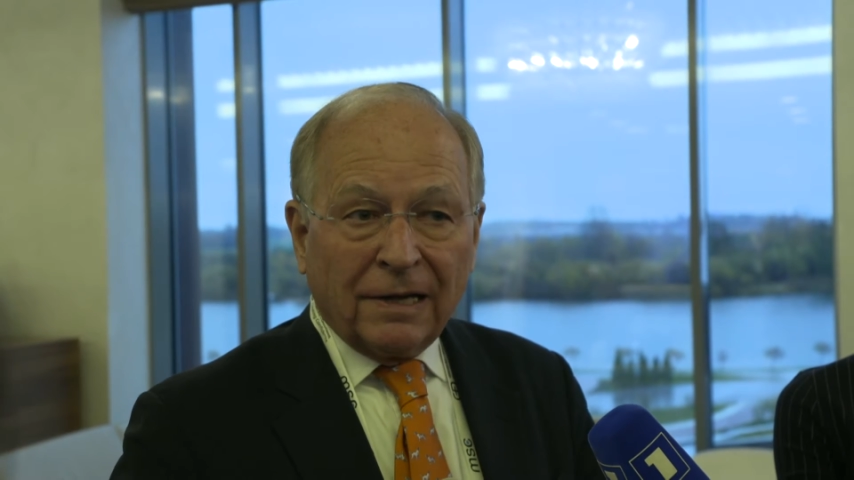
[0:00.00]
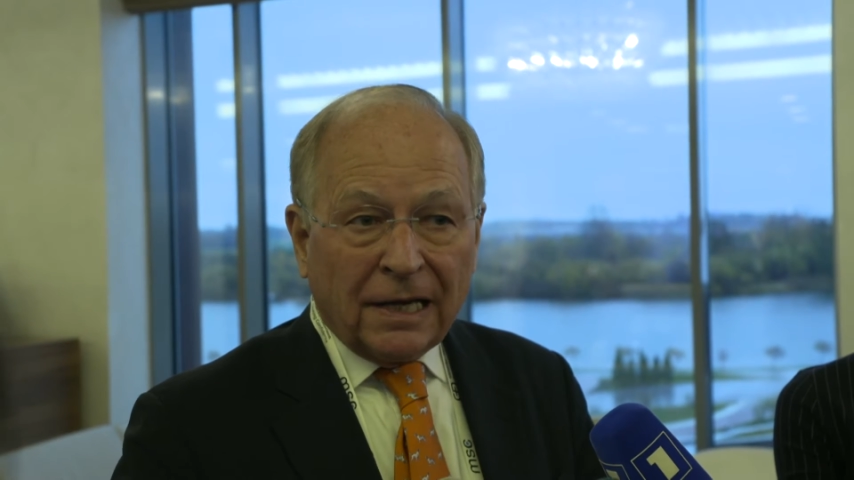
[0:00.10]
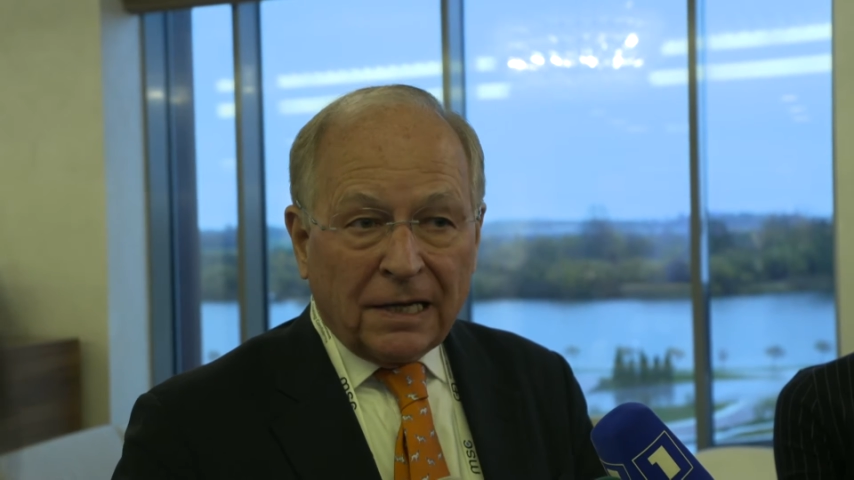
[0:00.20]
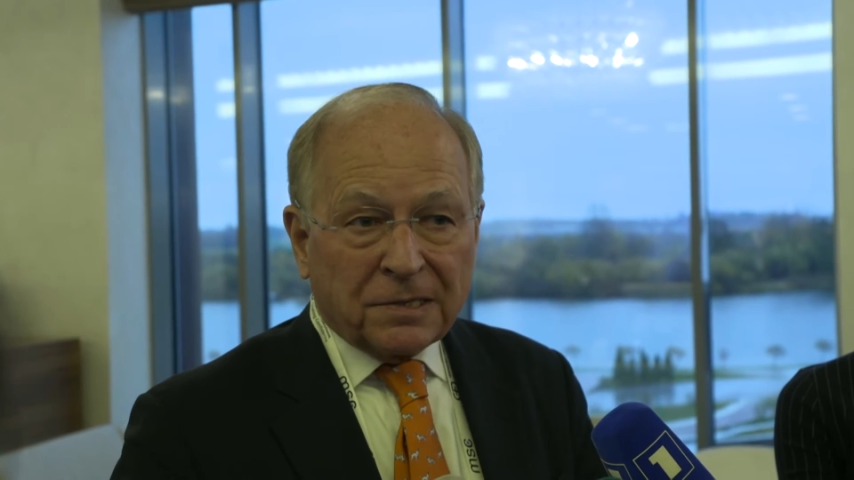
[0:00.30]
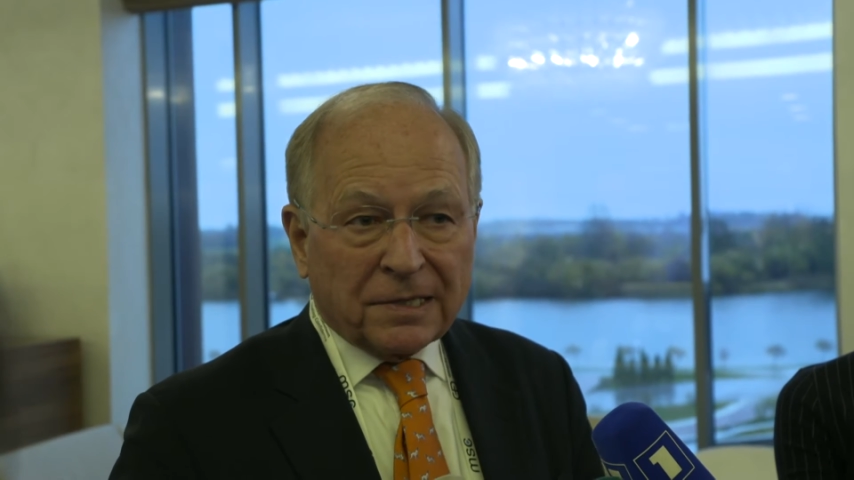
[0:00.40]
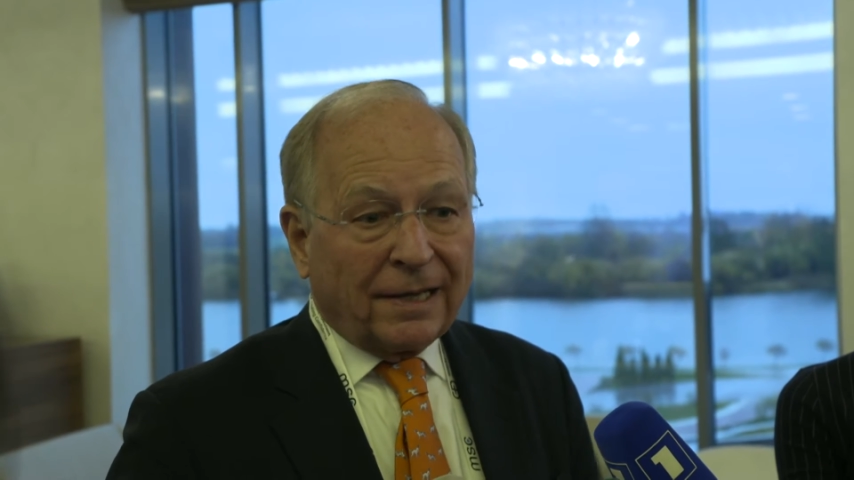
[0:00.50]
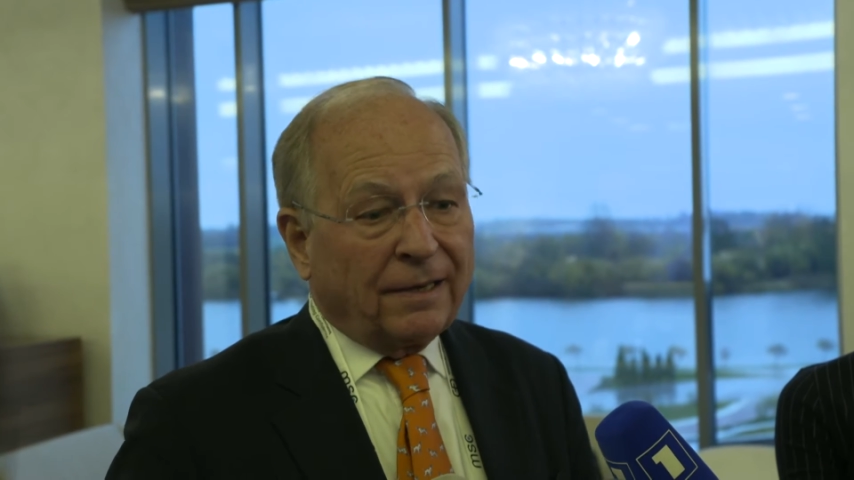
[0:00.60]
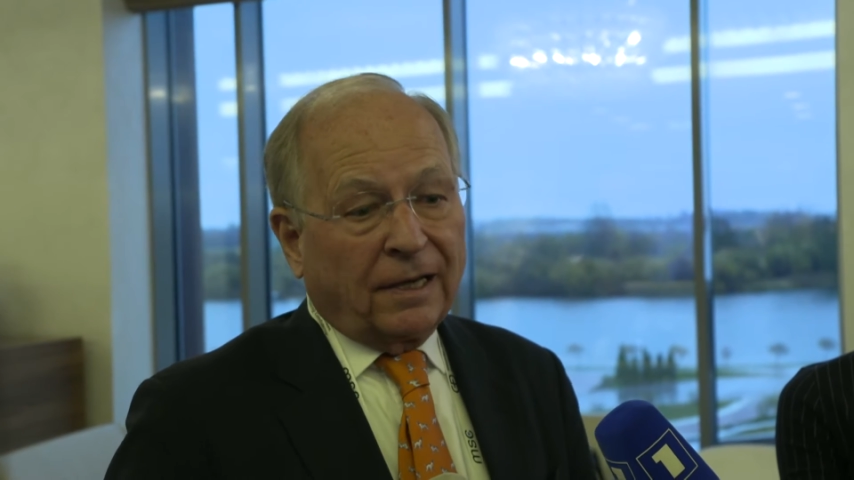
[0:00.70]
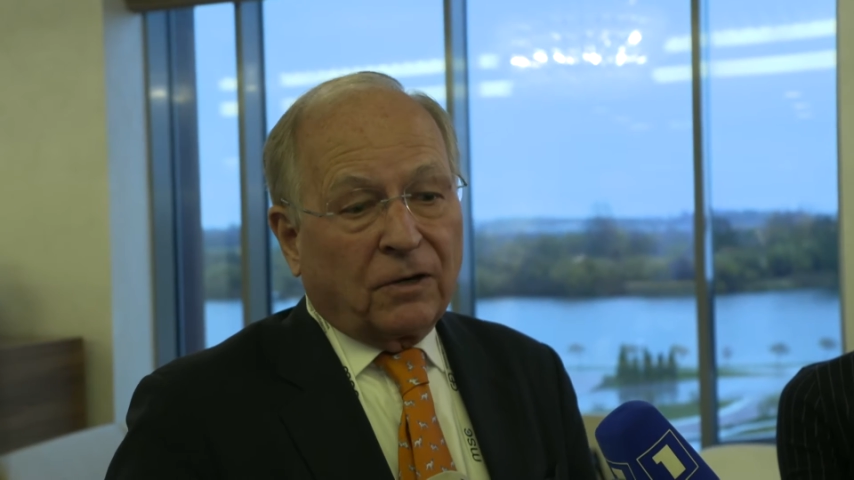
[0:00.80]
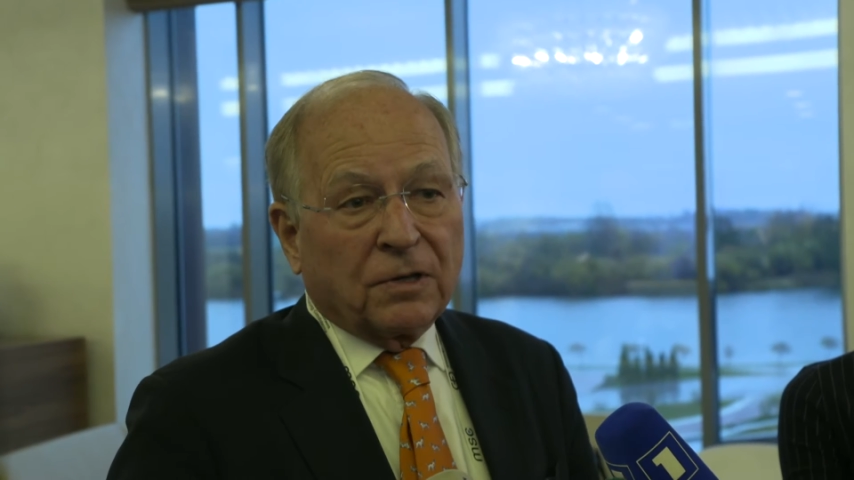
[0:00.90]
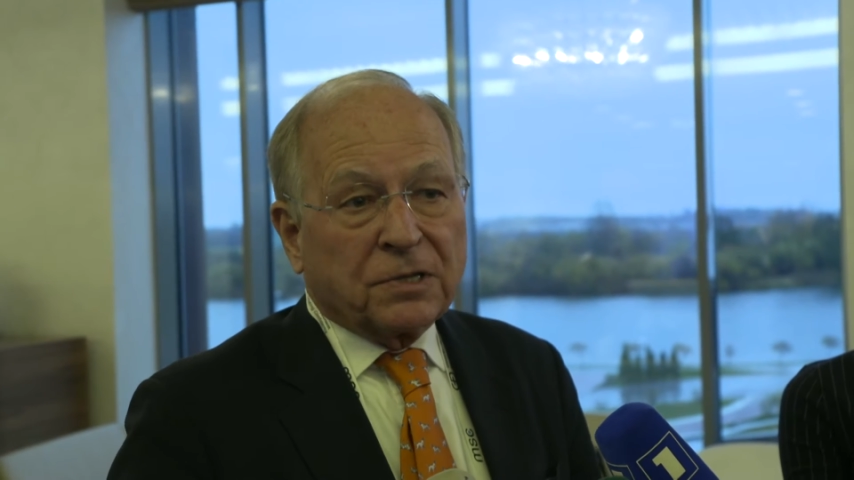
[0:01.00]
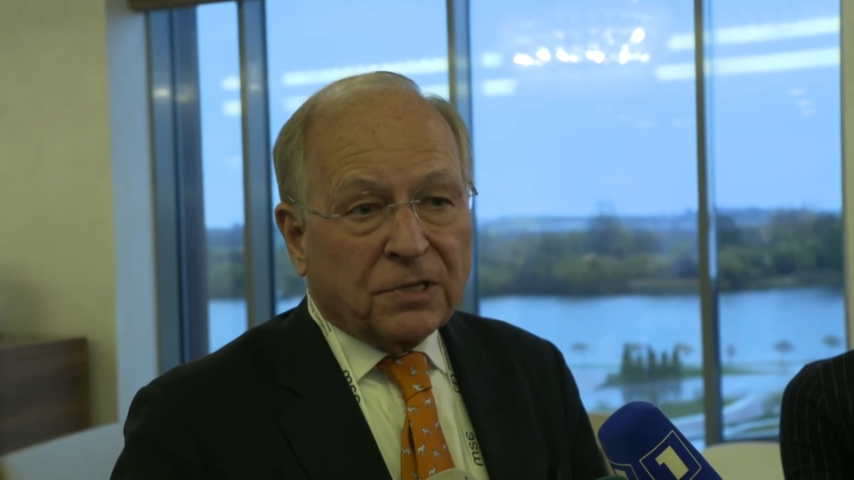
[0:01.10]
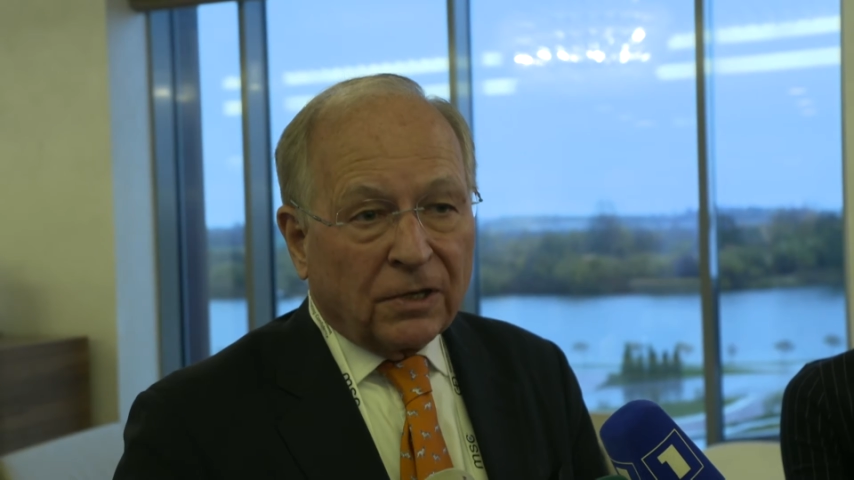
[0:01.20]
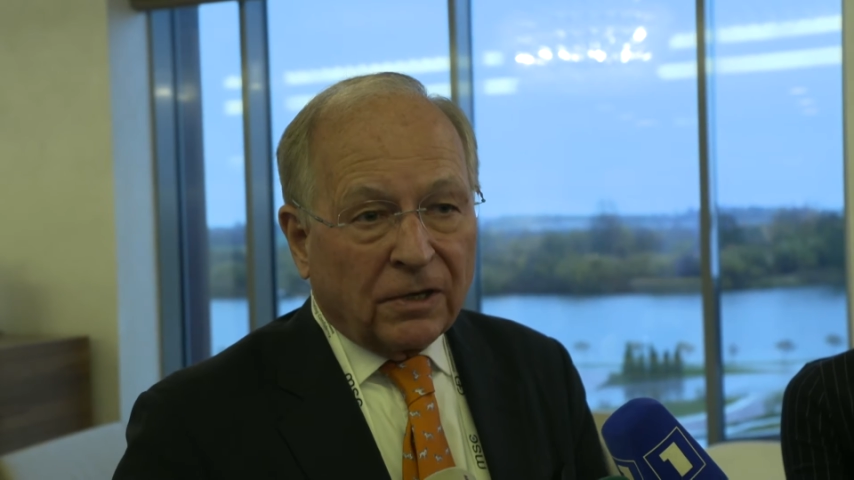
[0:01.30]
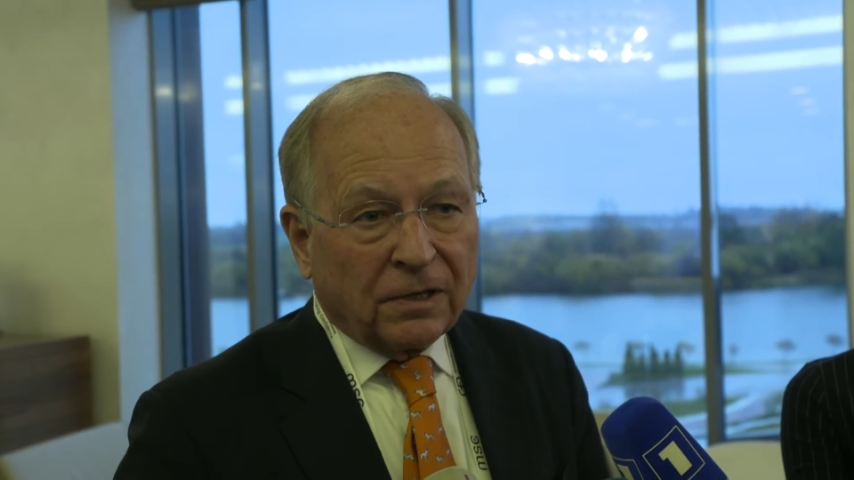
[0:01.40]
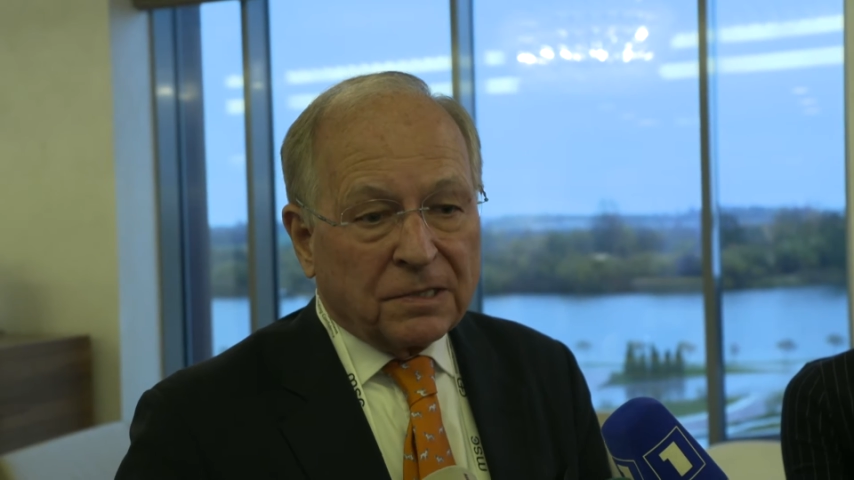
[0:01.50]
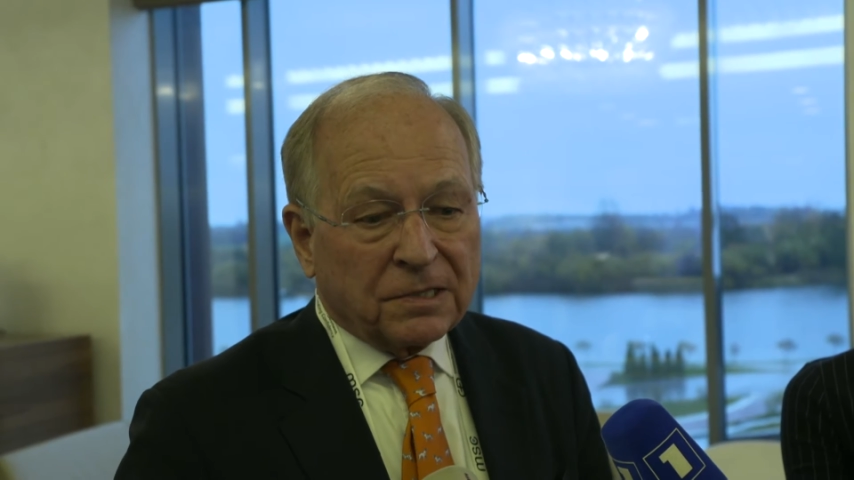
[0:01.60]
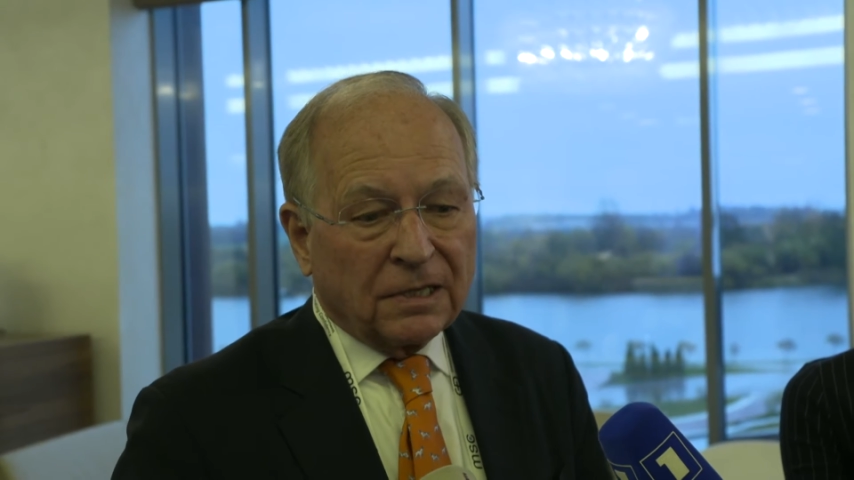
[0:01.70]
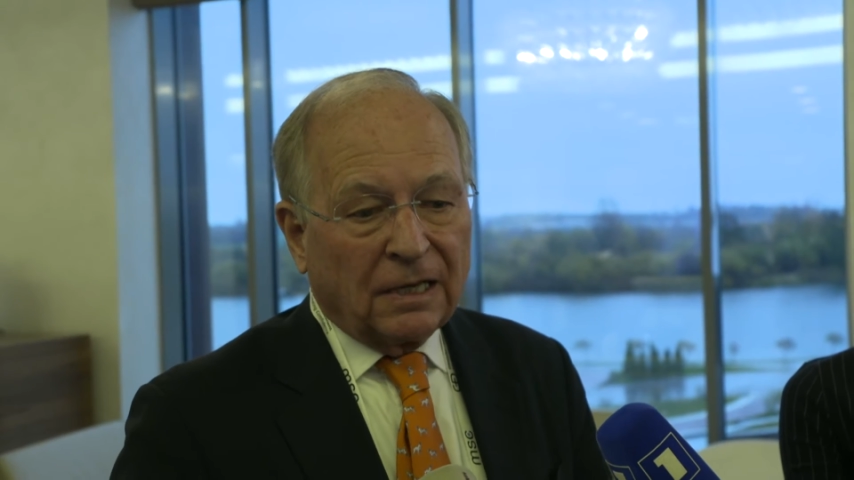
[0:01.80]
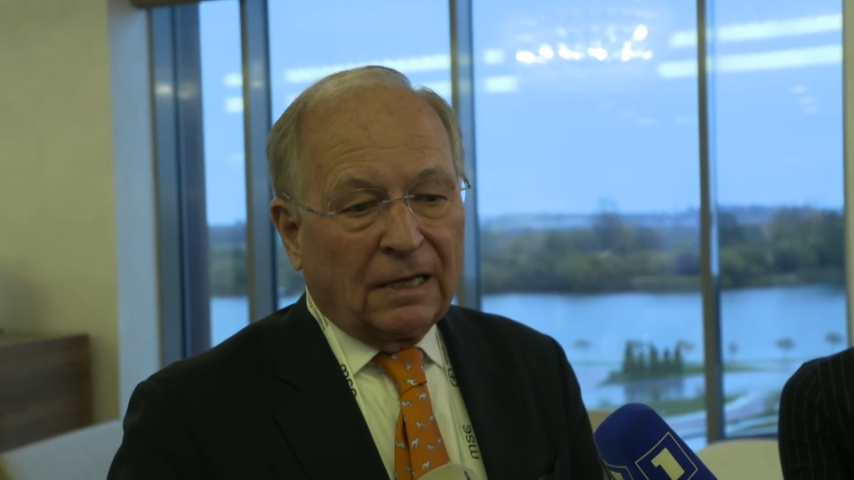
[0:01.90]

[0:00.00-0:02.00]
needs and their concerns,